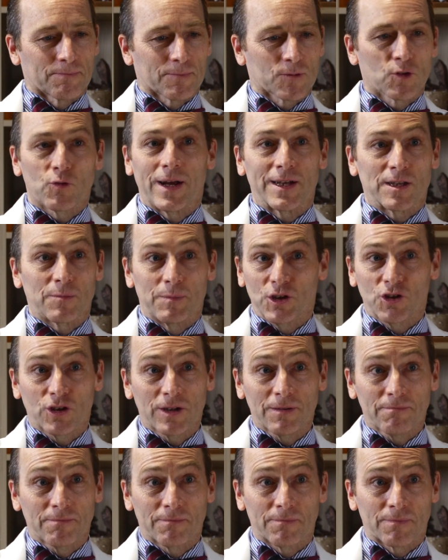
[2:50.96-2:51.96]

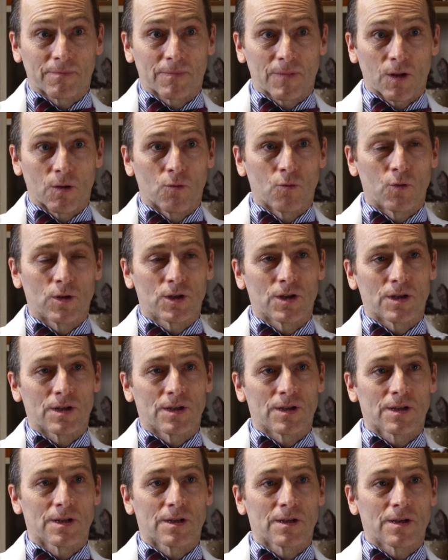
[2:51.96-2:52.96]
transmission, which
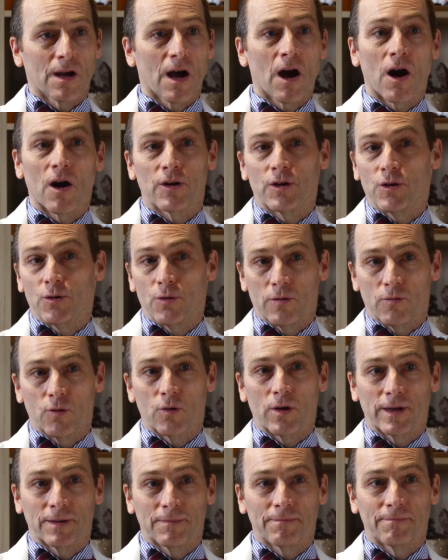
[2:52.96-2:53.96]
is hard to
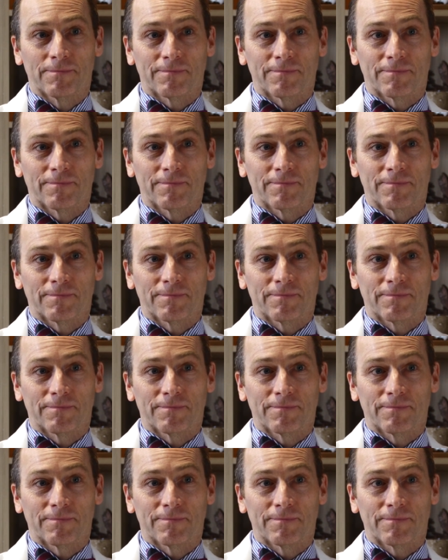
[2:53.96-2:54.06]
avoid.